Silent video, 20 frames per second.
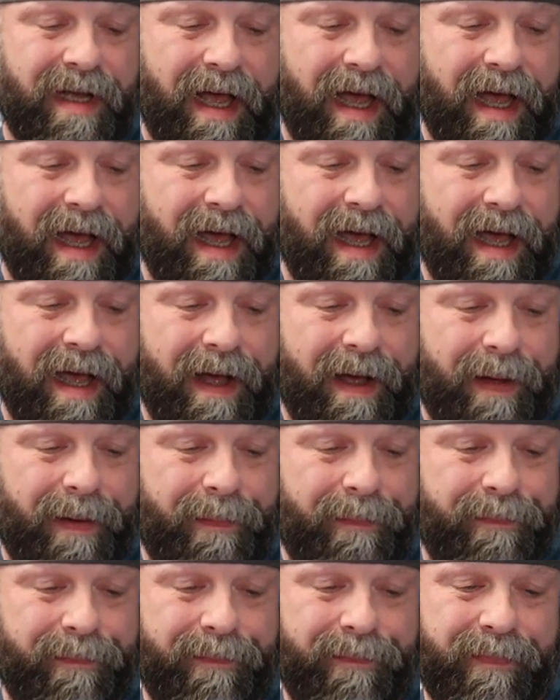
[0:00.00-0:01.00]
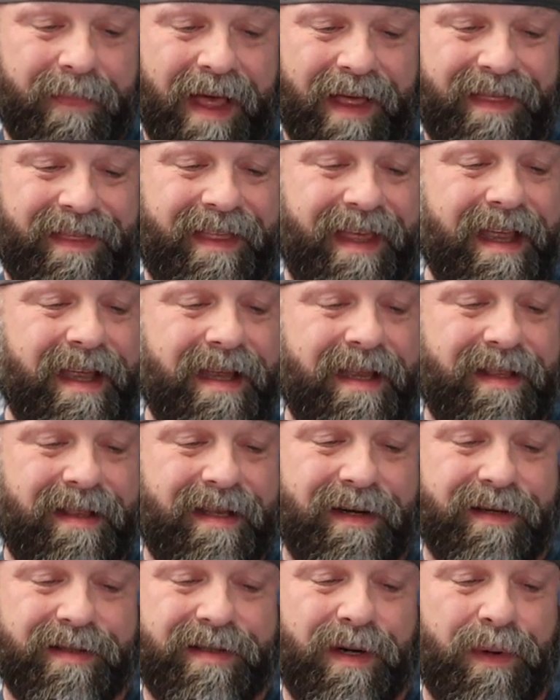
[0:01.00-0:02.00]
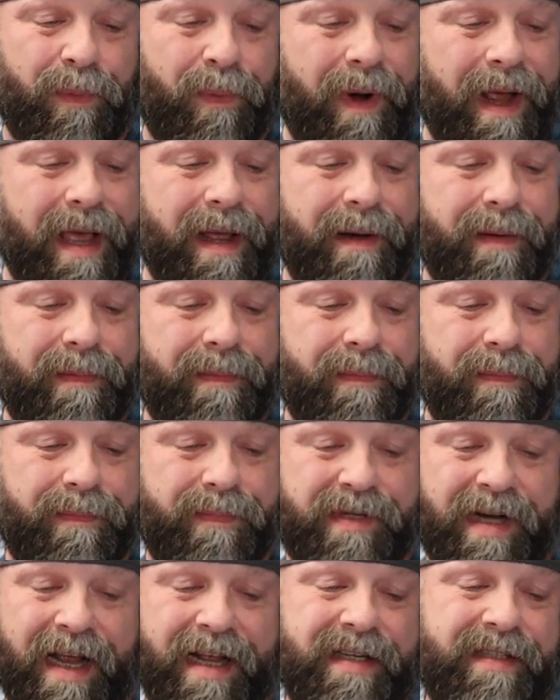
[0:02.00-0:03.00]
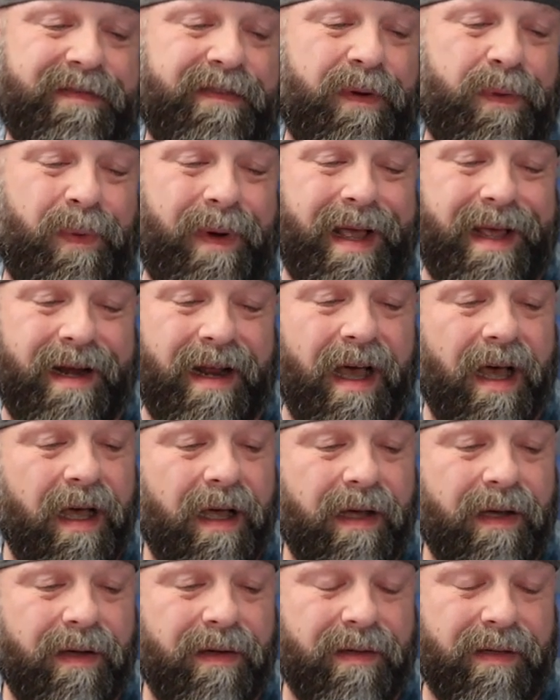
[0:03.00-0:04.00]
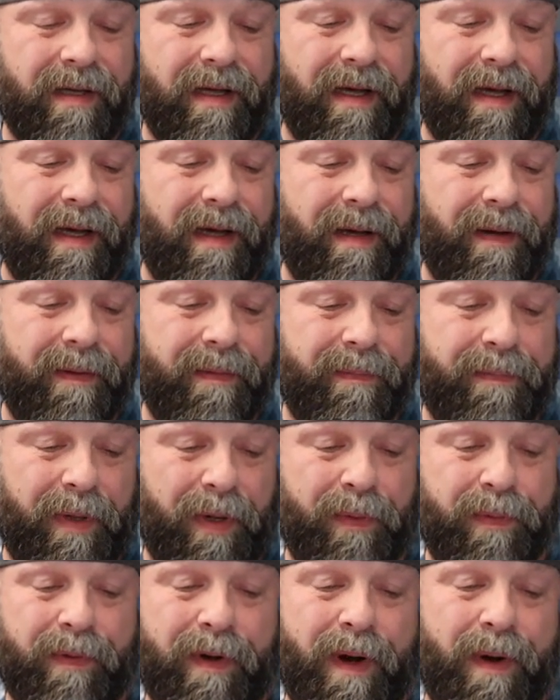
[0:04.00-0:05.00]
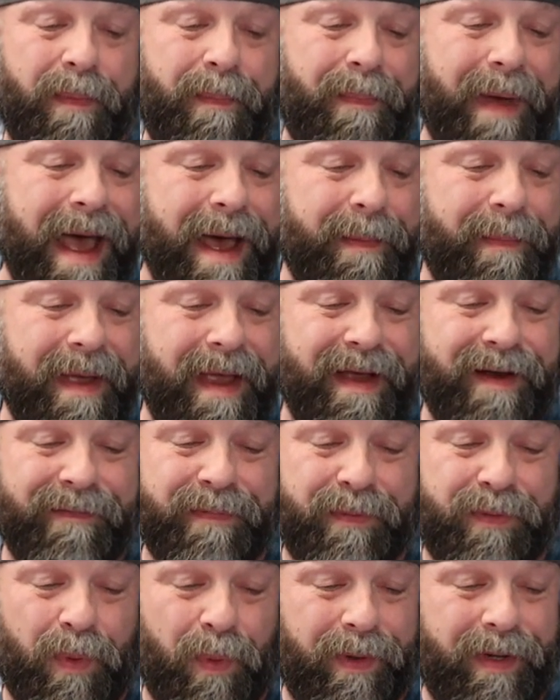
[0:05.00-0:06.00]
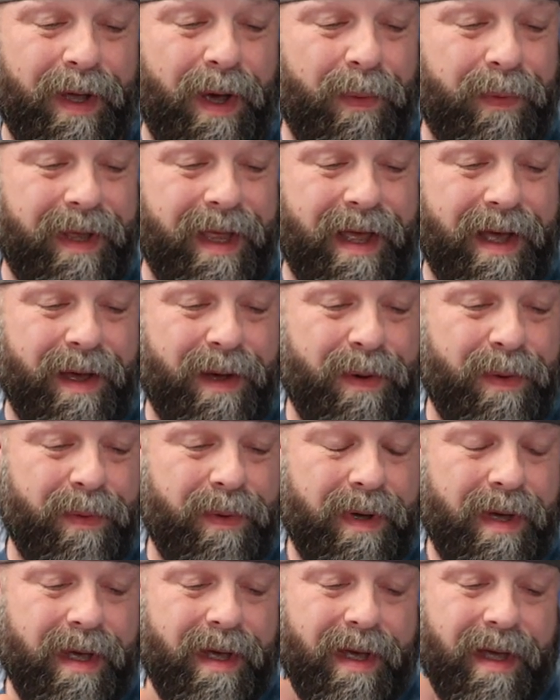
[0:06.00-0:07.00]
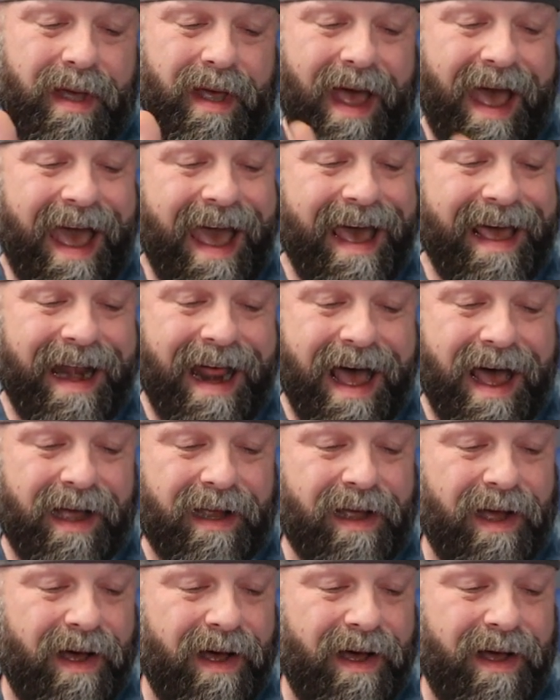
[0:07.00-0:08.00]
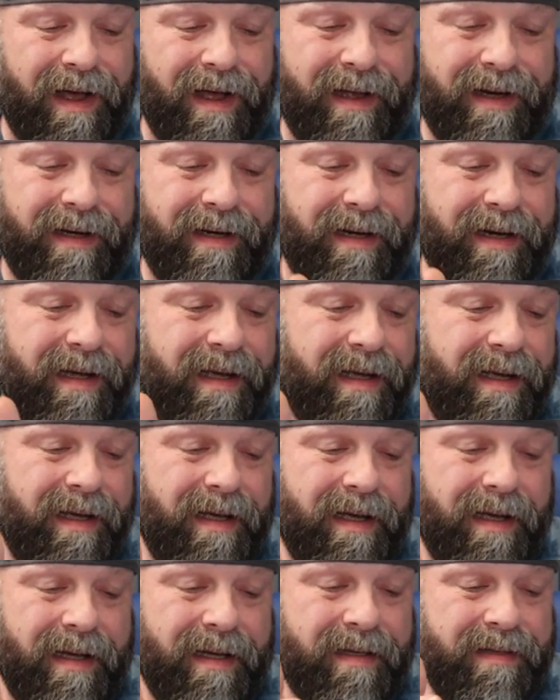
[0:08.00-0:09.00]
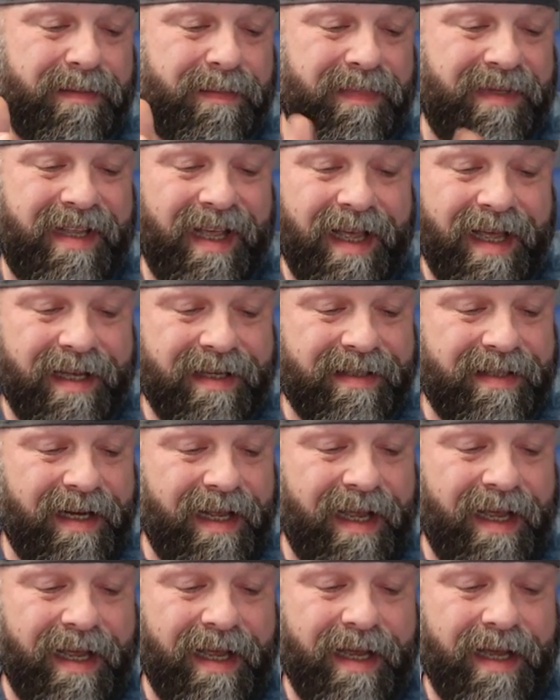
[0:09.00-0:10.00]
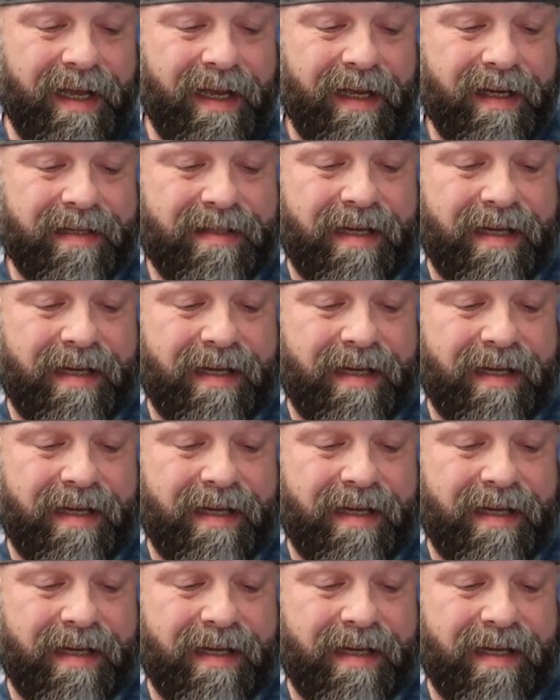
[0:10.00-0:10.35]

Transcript: Um, I think there's a red Chancellor Red Hulk, uh, Blue Chrome Batman from Toy Tokyo, Ad Icon, some Disney.